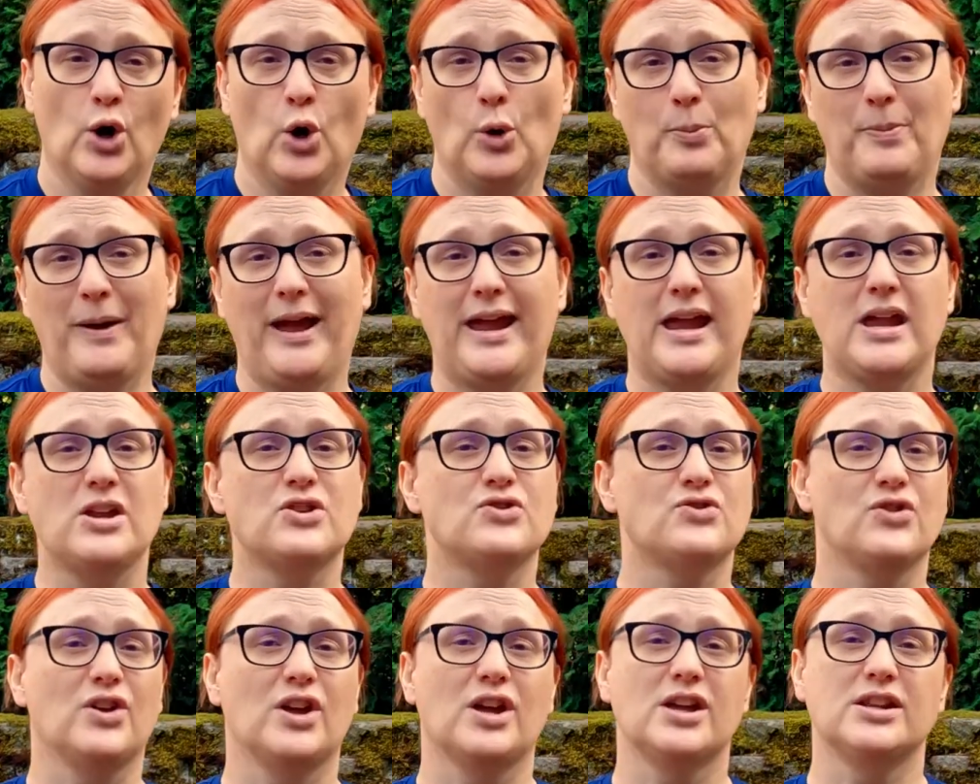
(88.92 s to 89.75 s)

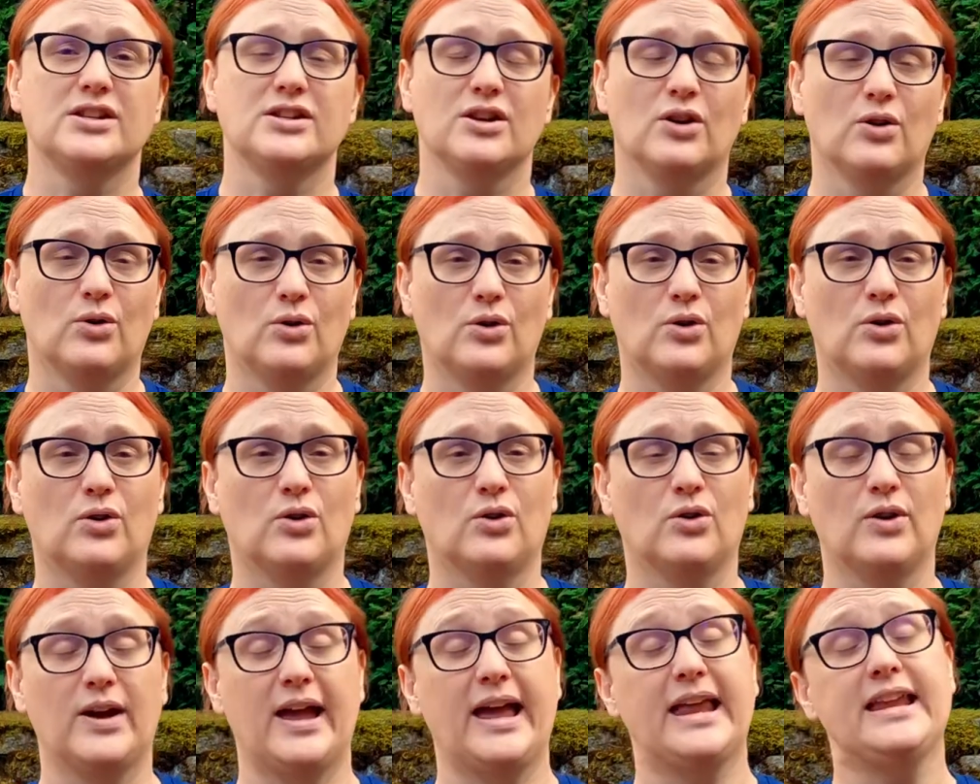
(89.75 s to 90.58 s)
Patreon
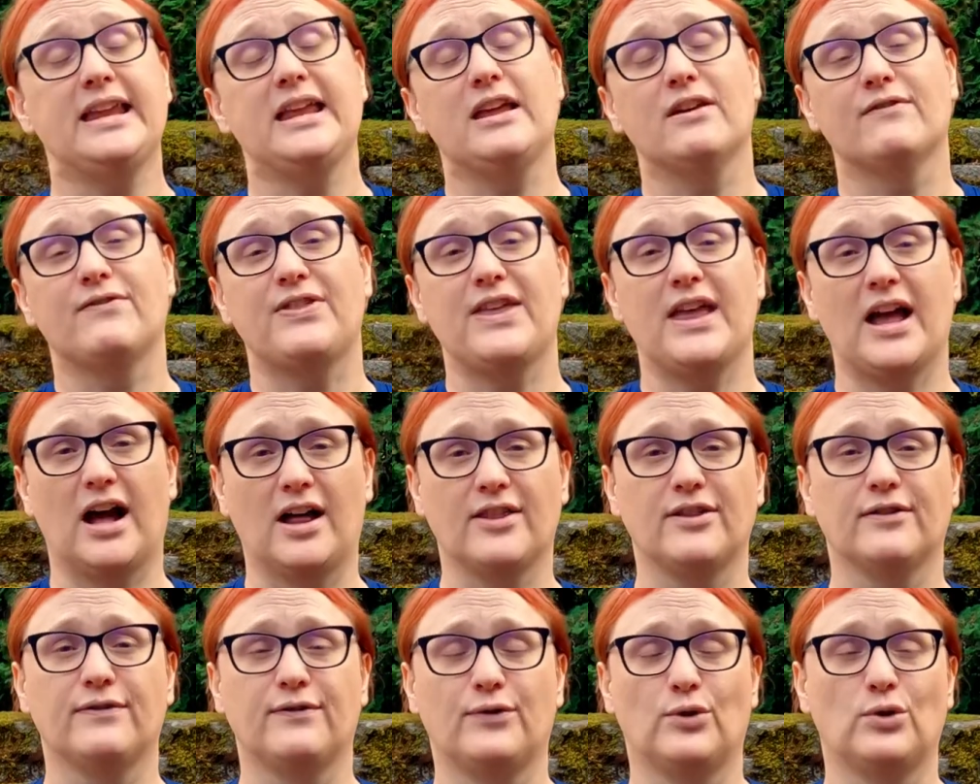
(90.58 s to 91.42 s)
or any of the
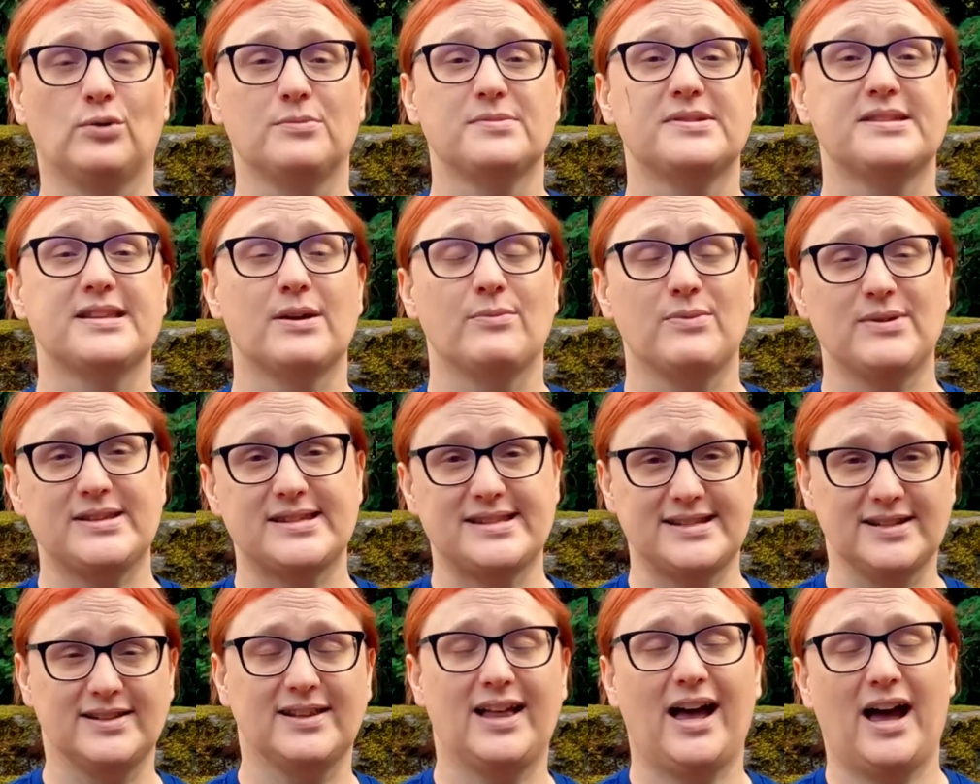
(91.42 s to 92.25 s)
other forms that we
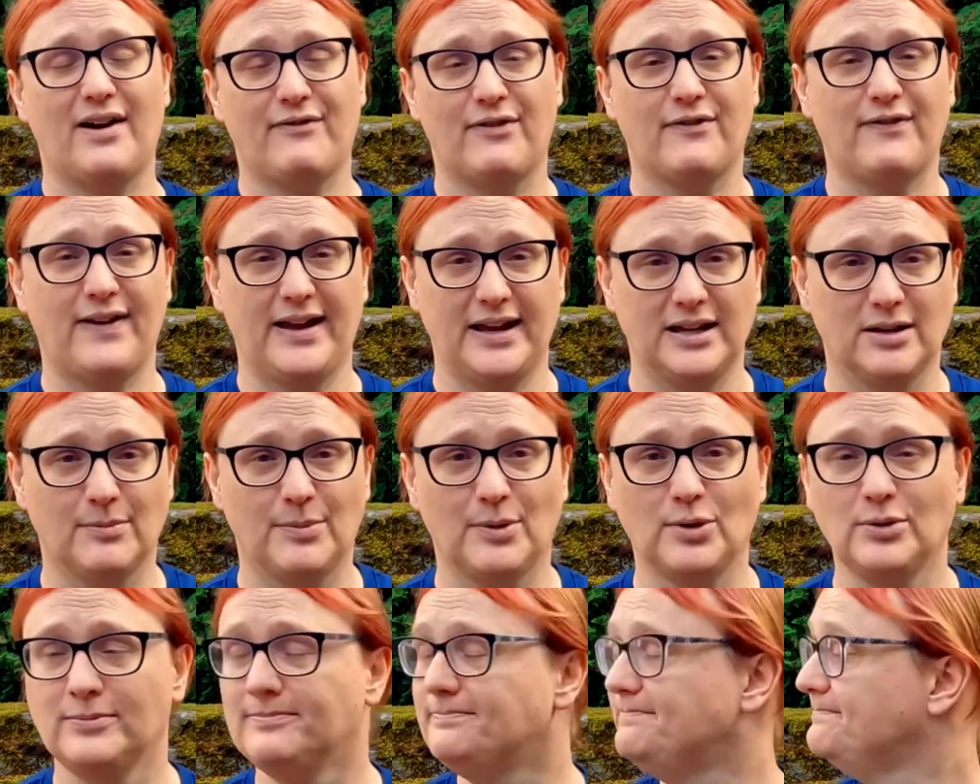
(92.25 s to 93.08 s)
still have
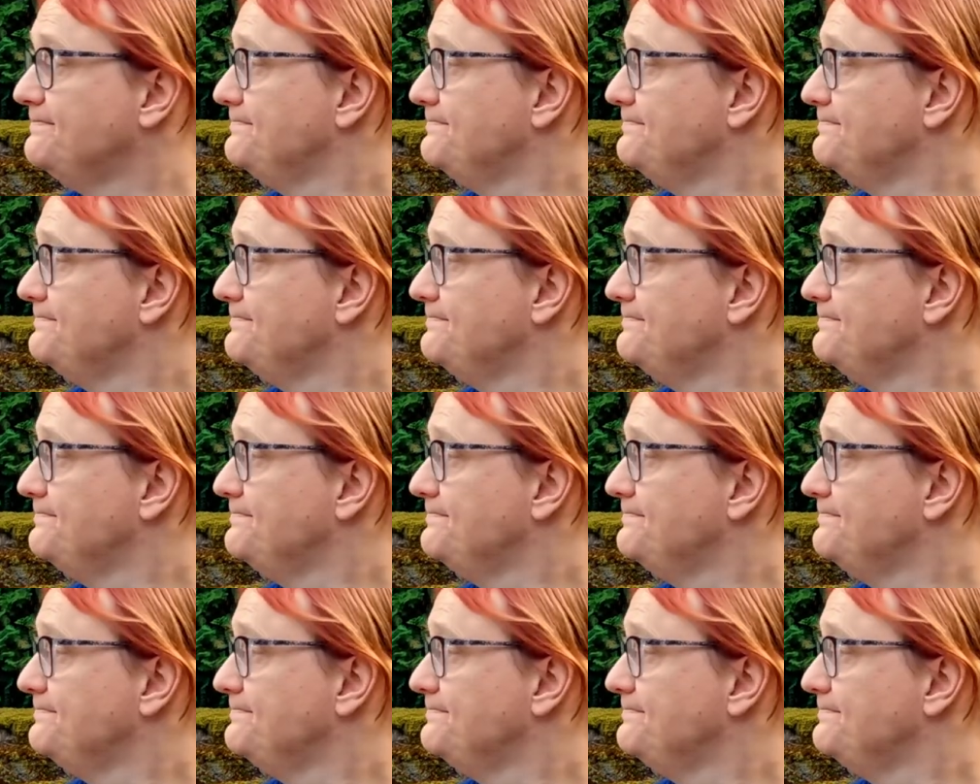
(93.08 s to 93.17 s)
available.